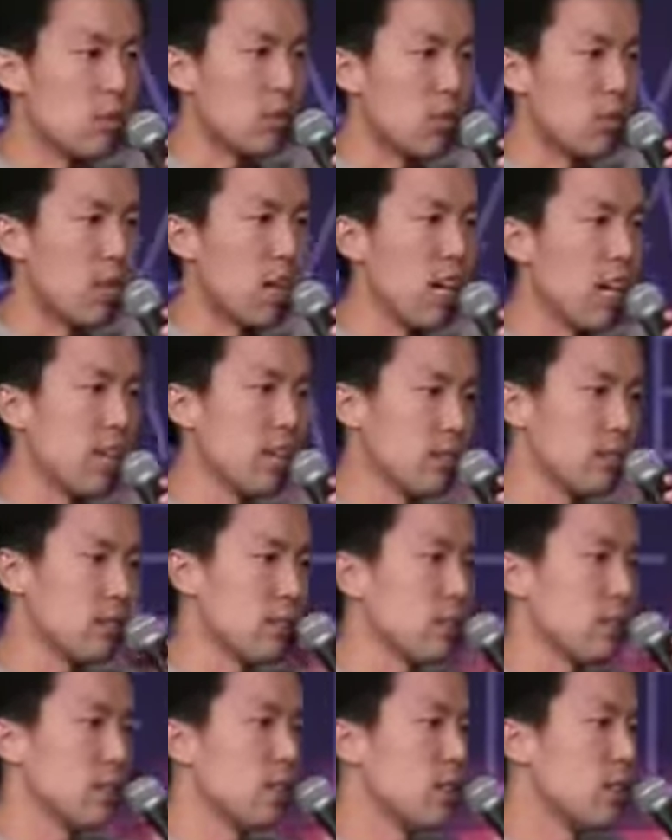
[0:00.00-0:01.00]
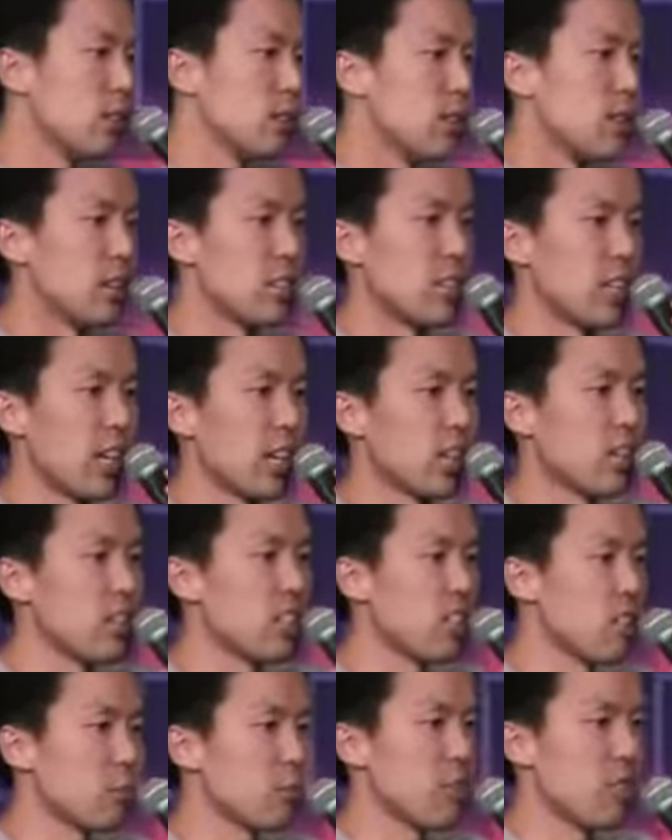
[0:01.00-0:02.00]
Right? A chocolate
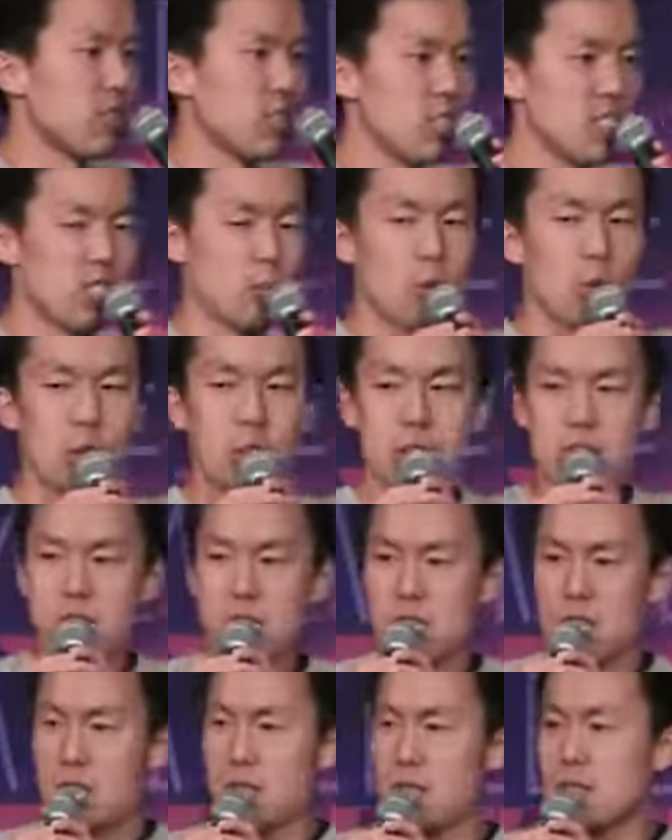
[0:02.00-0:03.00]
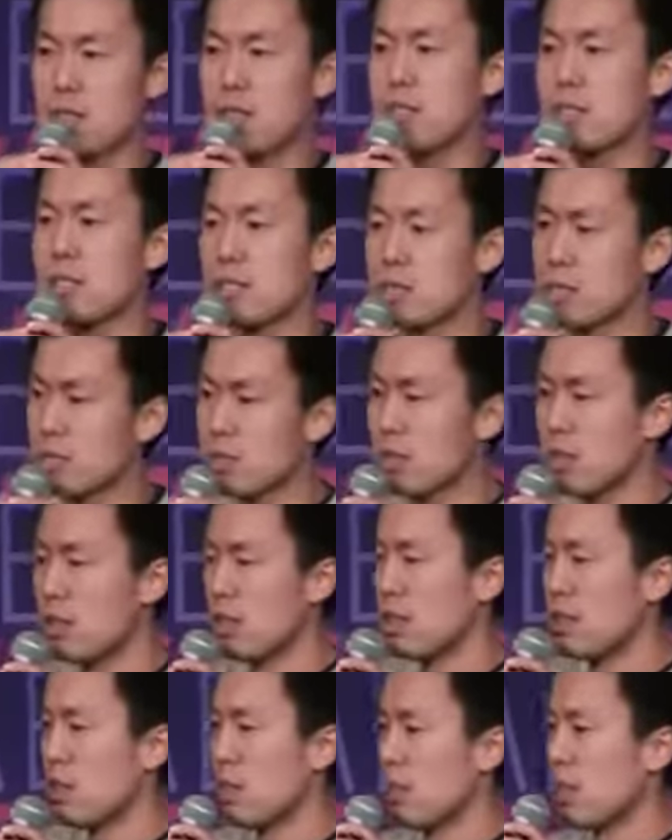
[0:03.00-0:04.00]
chip cookie, some orange juice.
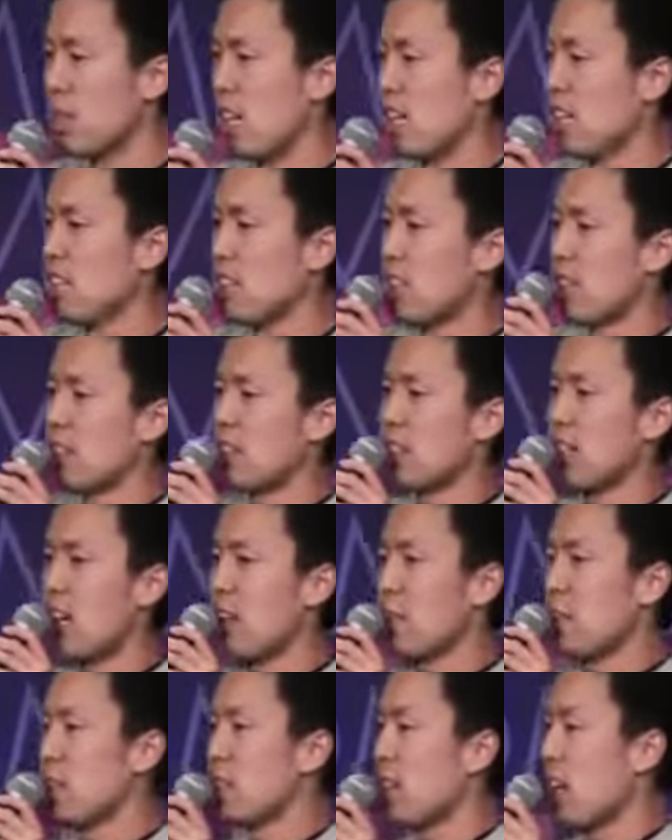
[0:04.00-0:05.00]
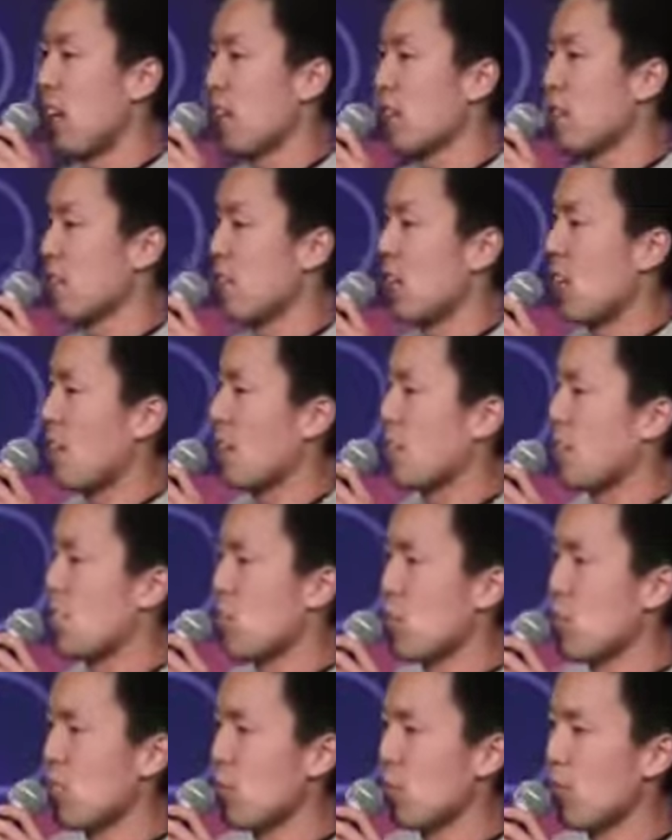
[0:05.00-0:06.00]
I just jerked off in a doctor's office.
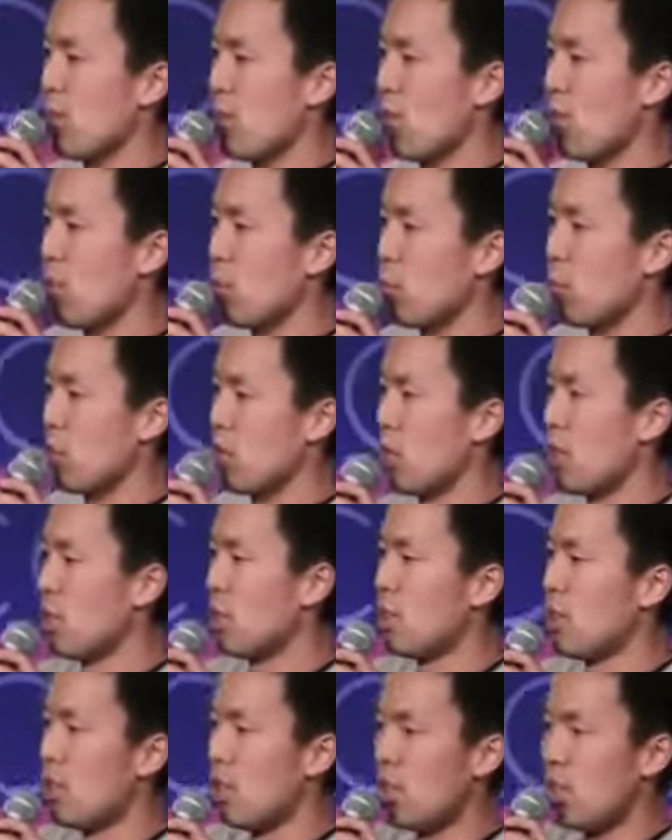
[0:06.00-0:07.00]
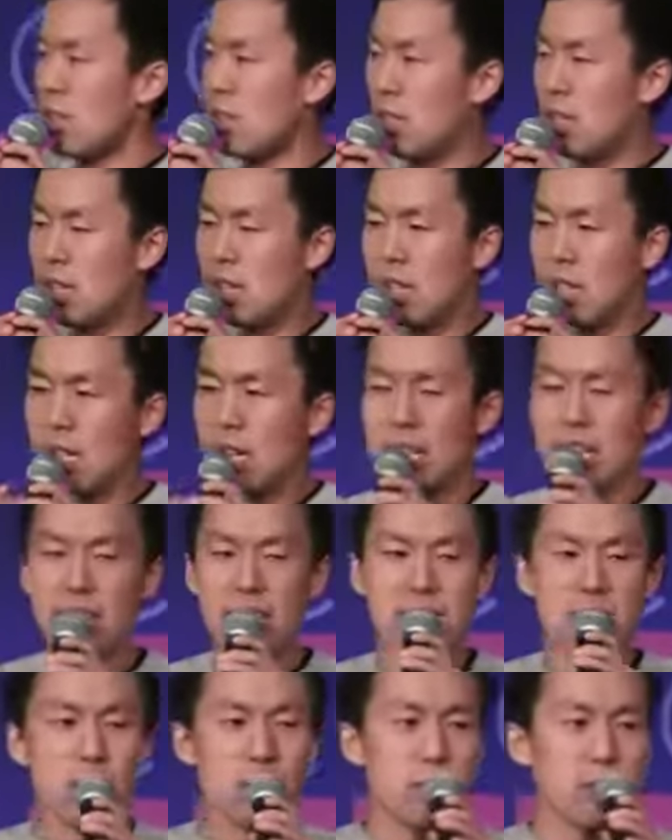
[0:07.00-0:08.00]
Give me some gum. I
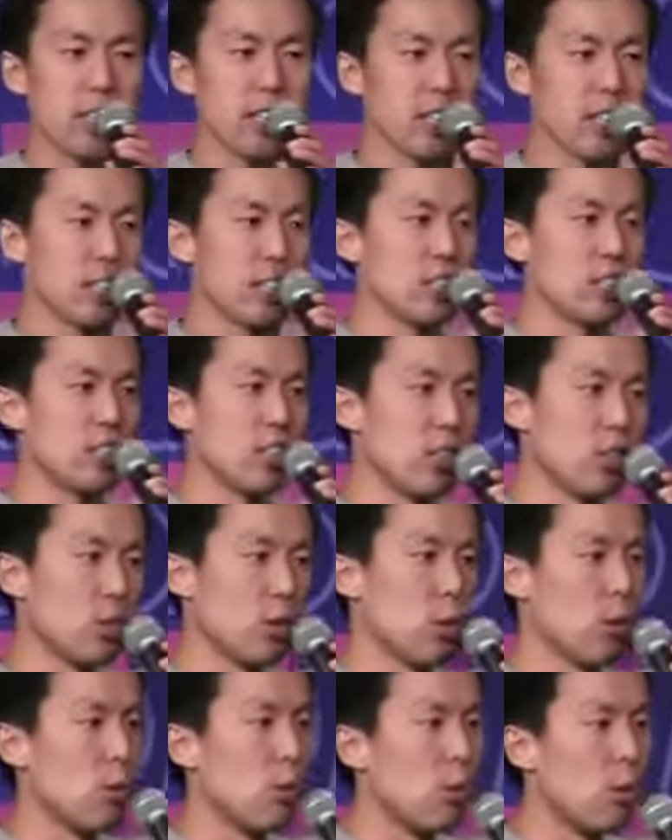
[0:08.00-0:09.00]
got some thinking to do.